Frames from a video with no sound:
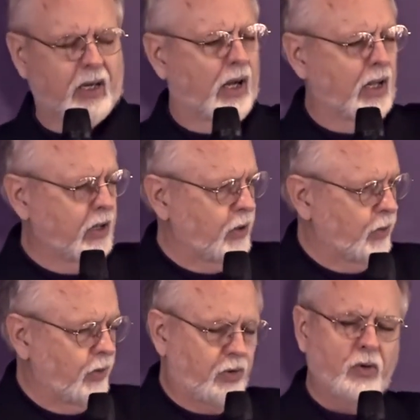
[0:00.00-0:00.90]

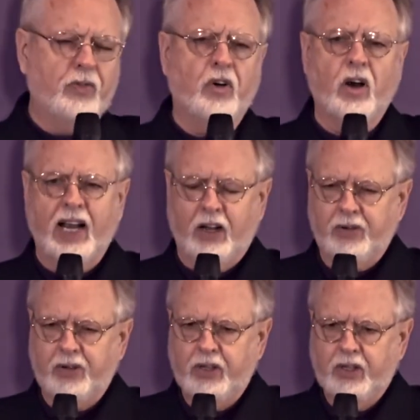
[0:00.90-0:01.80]
alone, too far
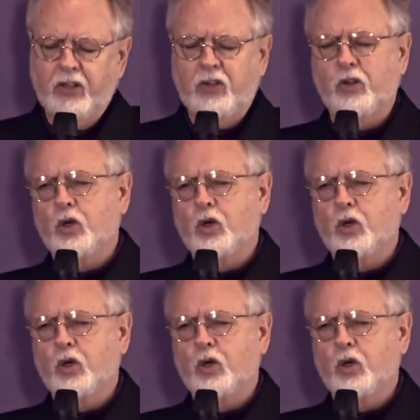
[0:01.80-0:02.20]
out to